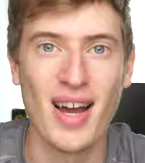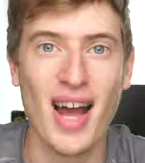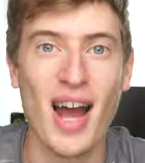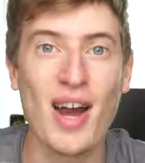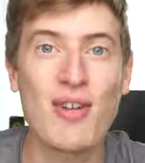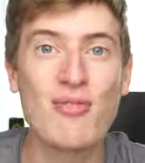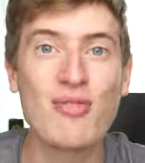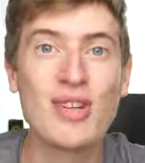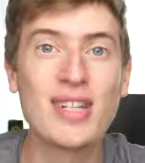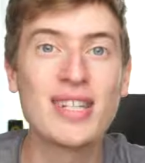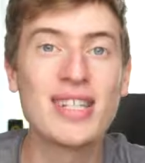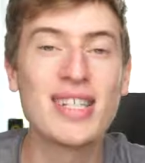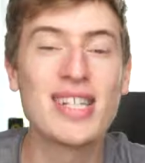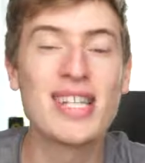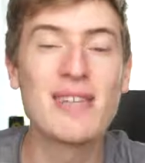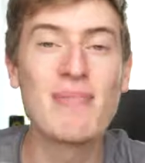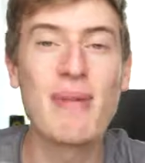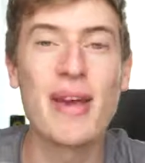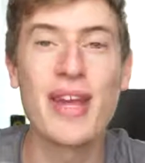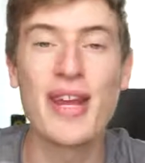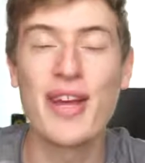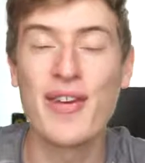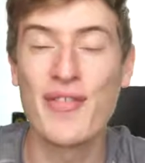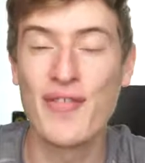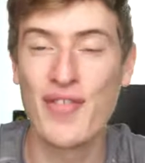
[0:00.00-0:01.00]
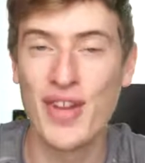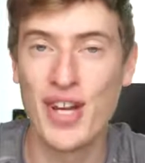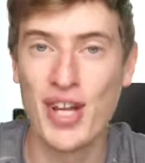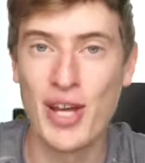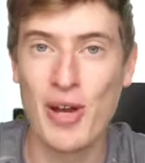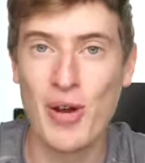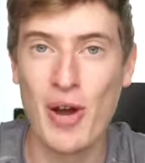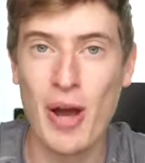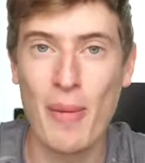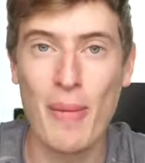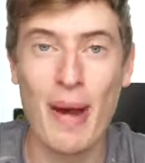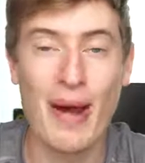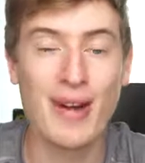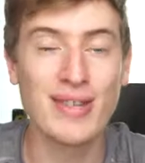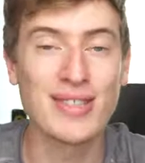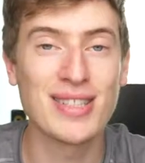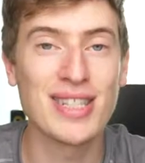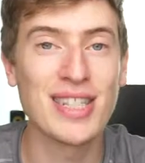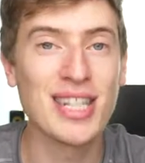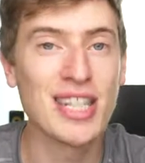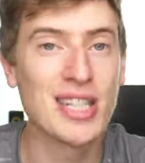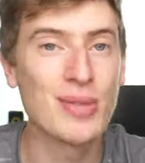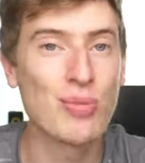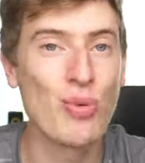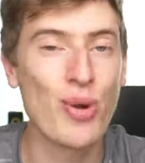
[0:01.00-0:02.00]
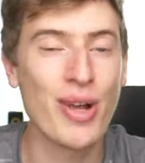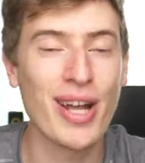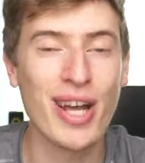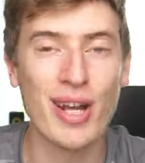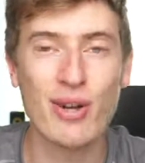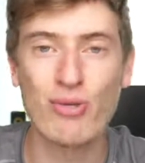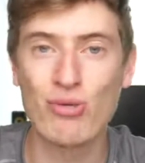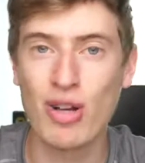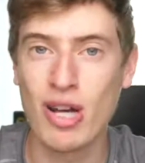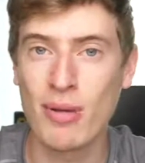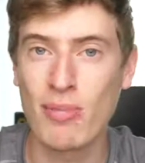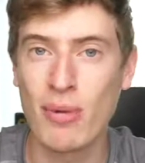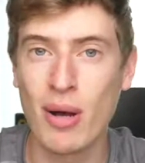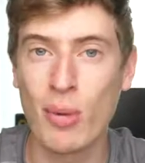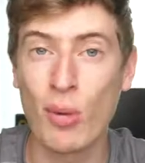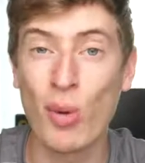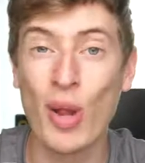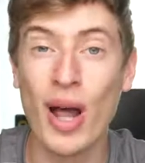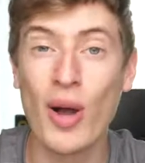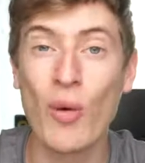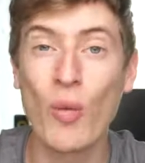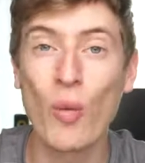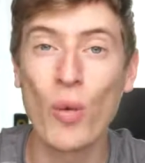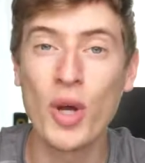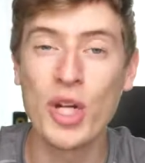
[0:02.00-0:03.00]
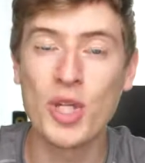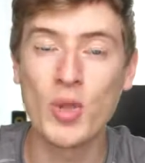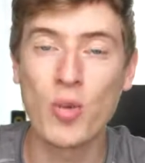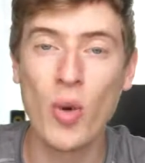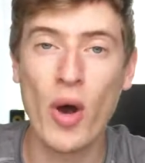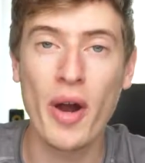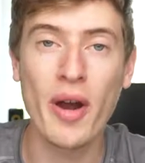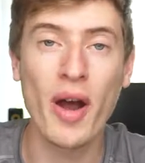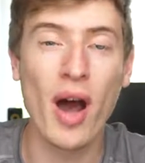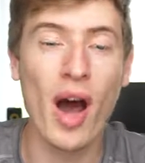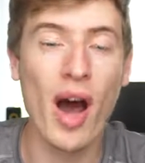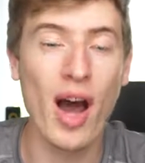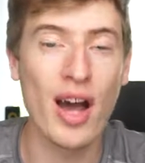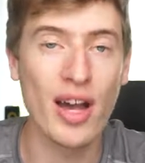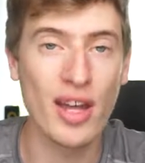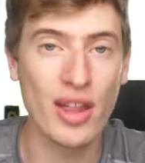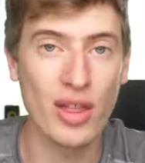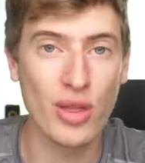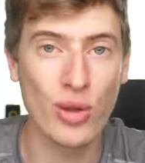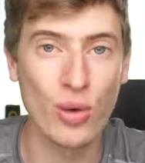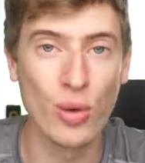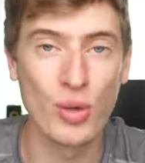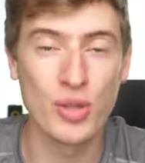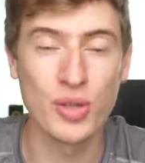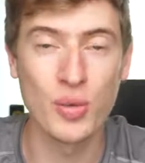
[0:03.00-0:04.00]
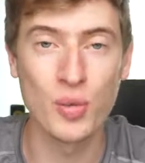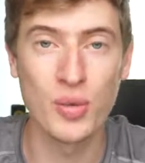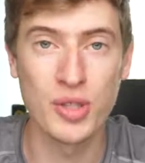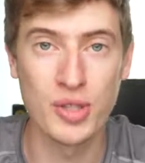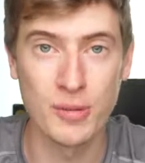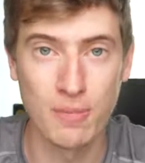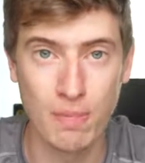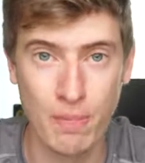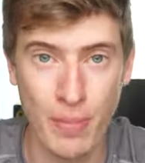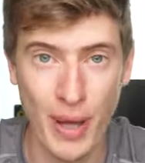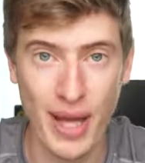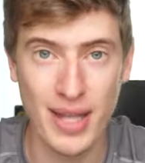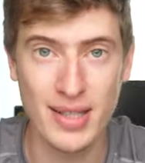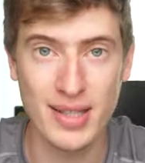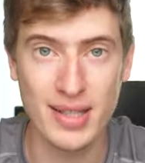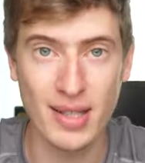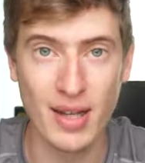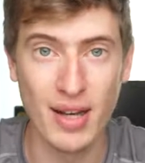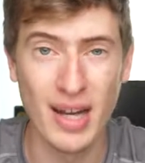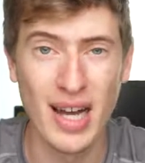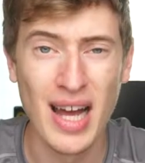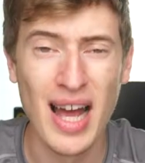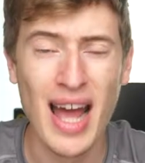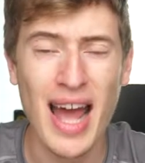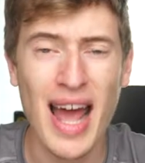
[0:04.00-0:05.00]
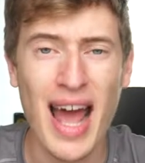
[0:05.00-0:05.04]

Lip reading: I recently made a video about Teespring and Redbubble and which one I thought was better.